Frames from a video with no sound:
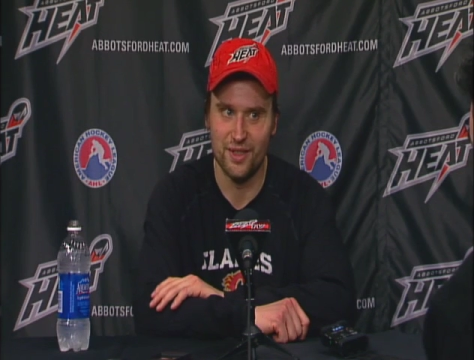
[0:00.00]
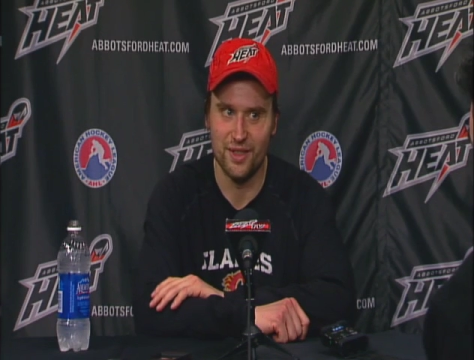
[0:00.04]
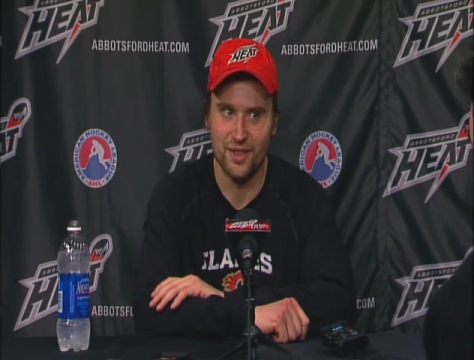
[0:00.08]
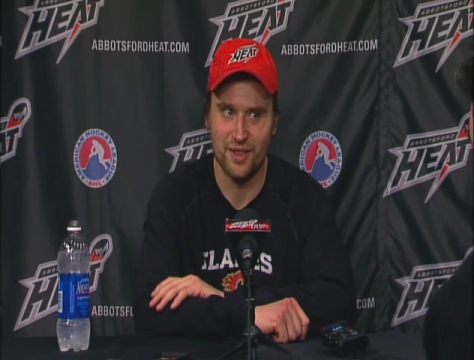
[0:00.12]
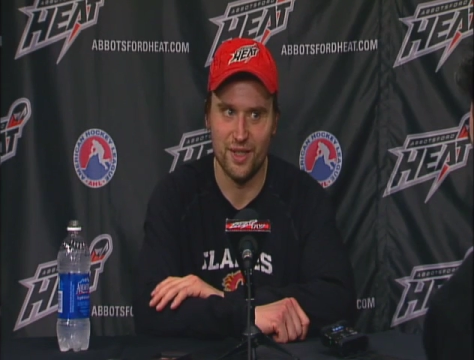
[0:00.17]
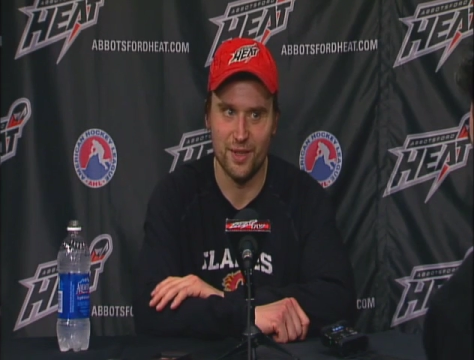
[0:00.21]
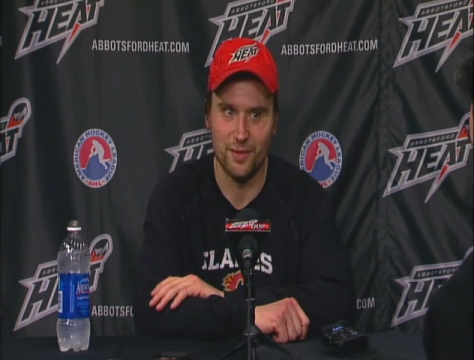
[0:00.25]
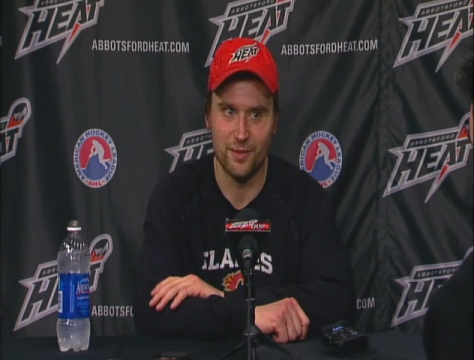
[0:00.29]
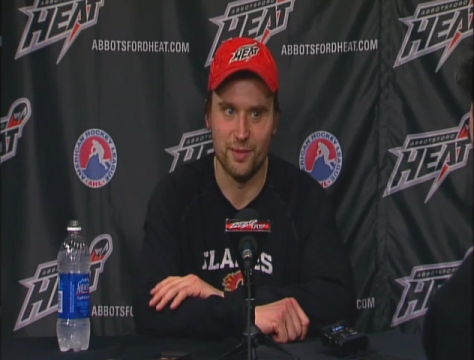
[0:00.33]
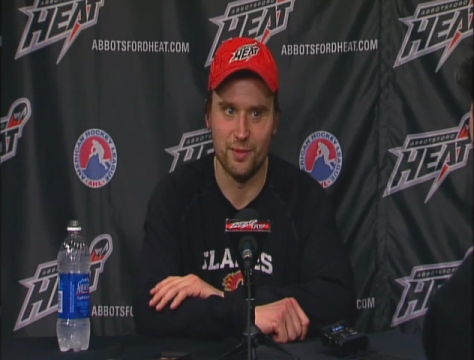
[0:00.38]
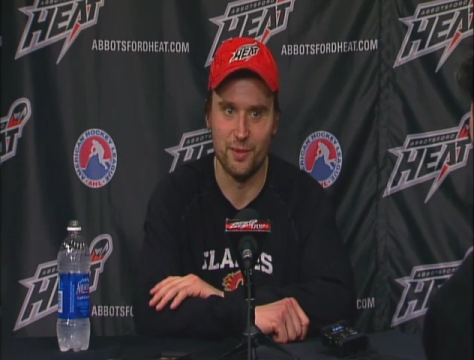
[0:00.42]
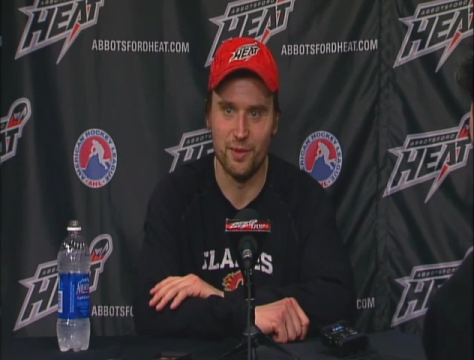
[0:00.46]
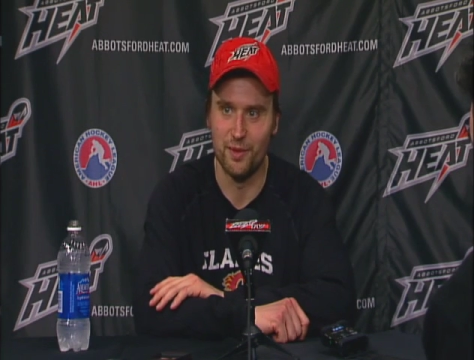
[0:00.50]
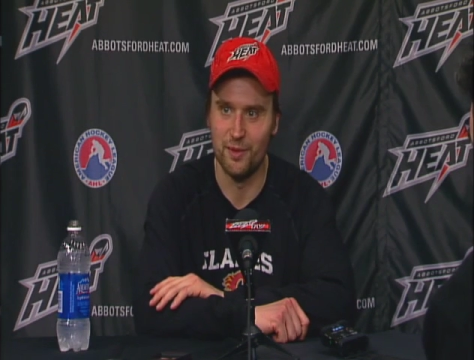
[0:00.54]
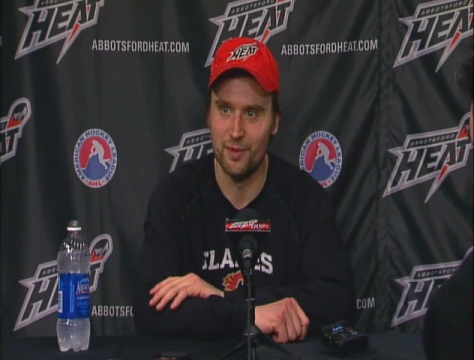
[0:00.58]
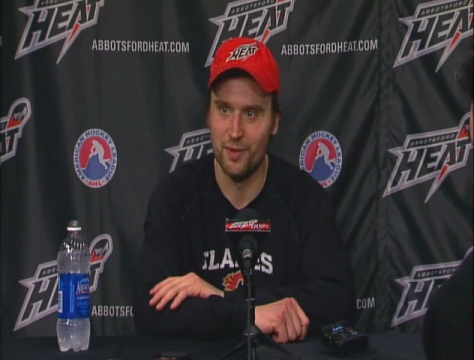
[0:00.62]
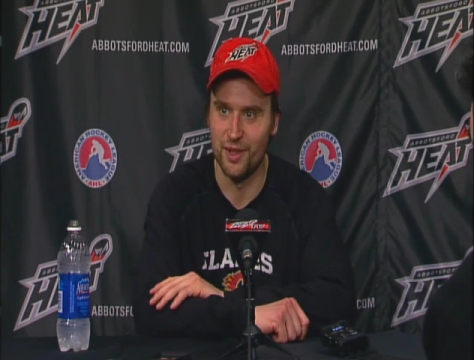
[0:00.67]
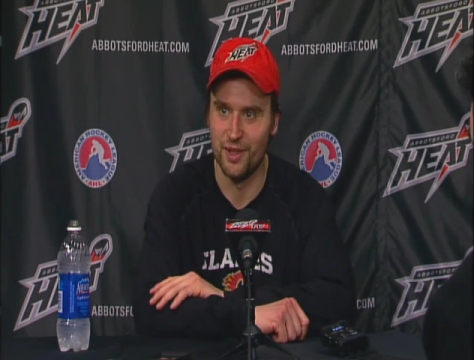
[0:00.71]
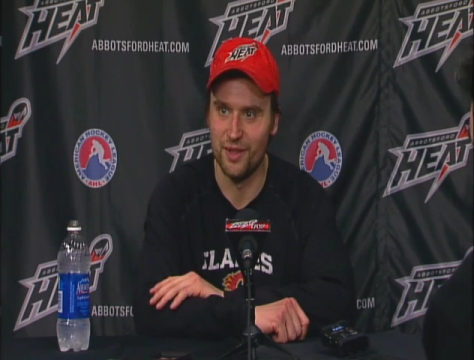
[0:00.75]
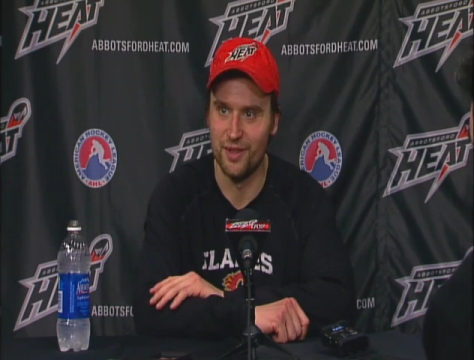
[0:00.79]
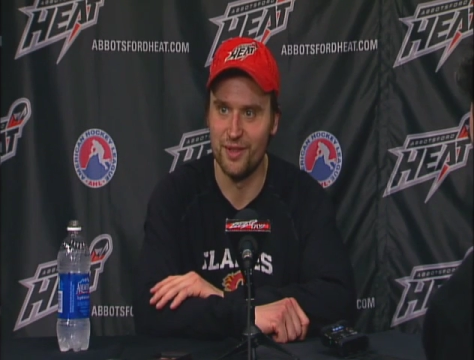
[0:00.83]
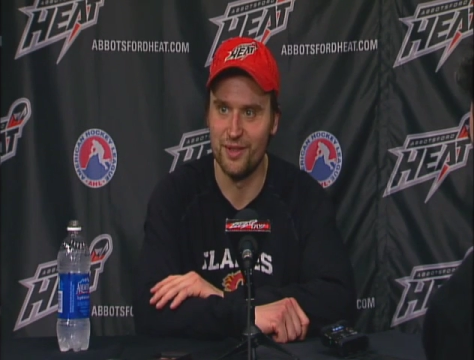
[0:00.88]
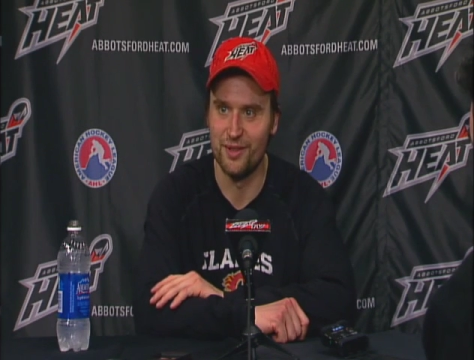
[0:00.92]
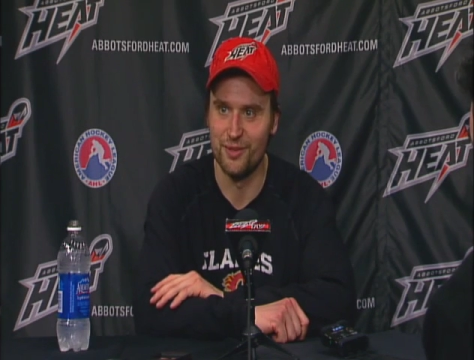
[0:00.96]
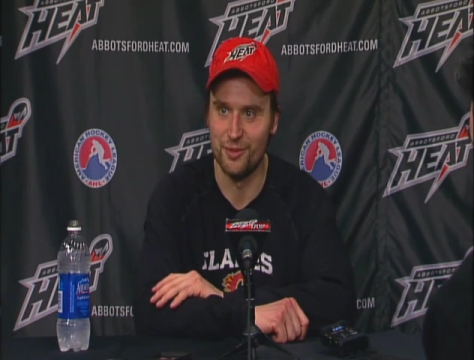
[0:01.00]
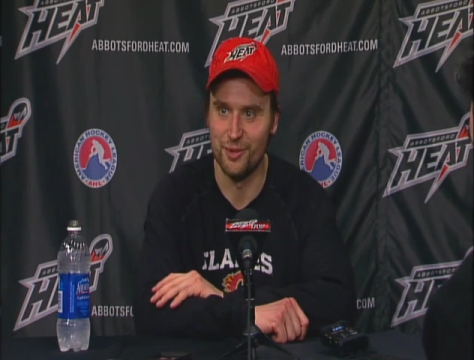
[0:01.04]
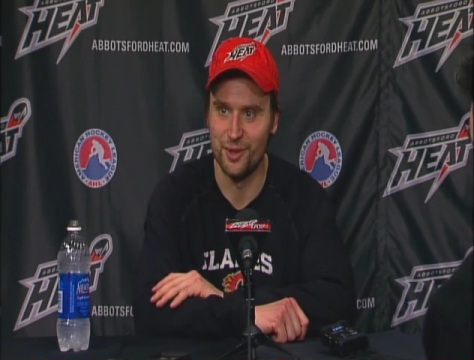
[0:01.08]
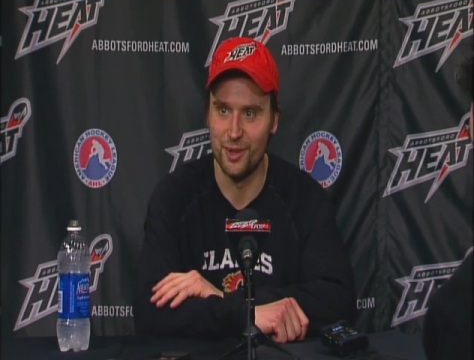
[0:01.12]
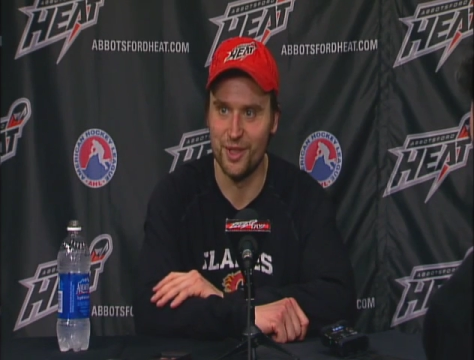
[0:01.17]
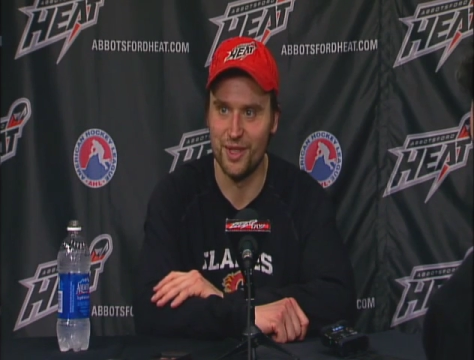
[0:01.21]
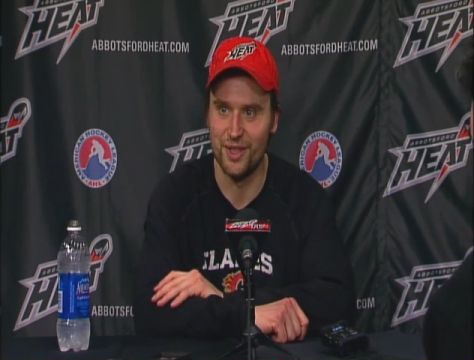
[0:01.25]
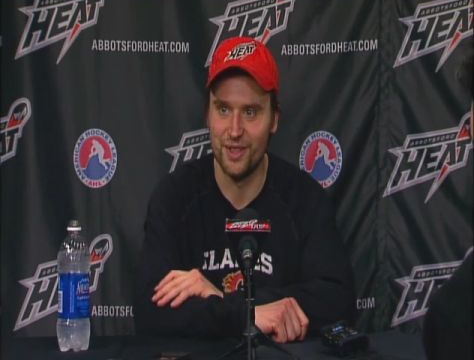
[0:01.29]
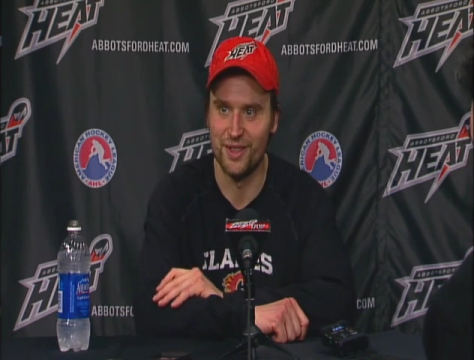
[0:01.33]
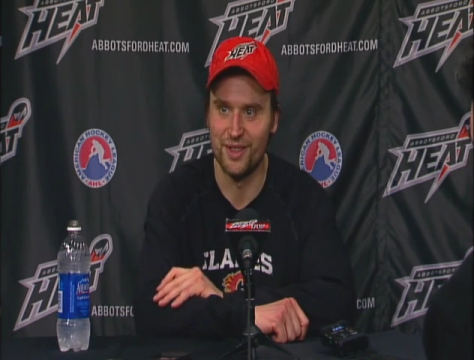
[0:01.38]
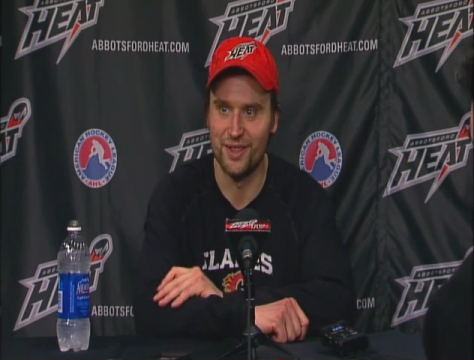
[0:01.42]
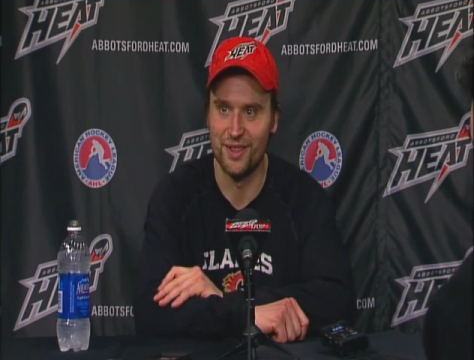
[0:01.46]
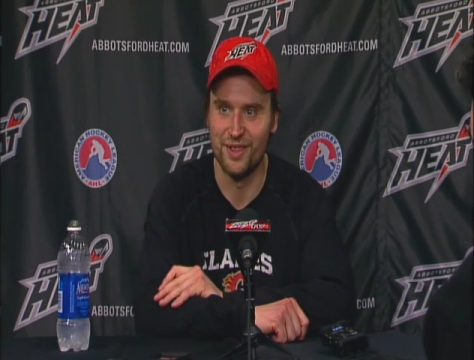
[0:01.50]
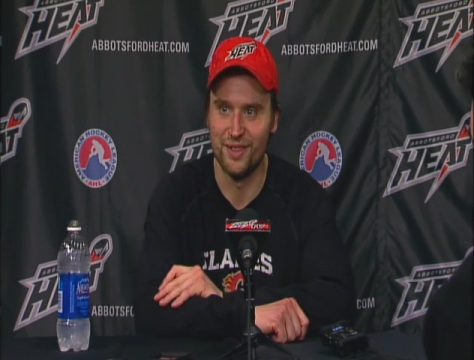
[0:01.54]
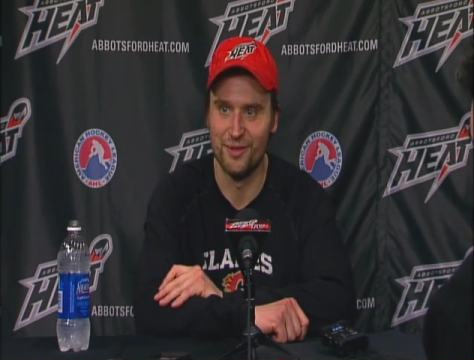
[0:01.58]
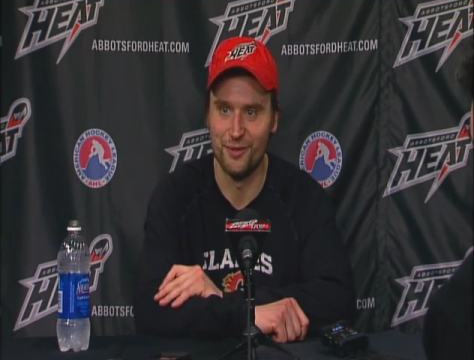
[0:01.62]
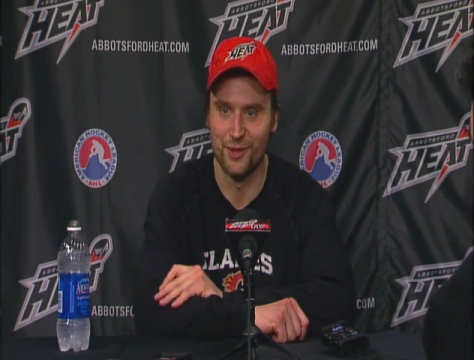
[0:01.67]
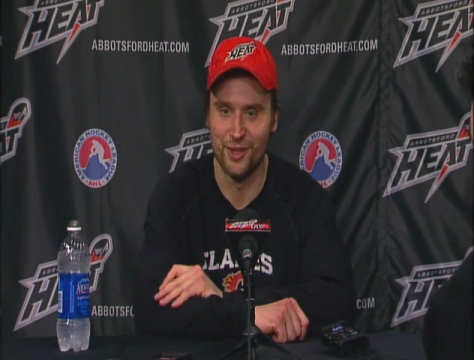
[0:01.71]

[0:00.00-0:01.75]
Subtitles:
something we've been working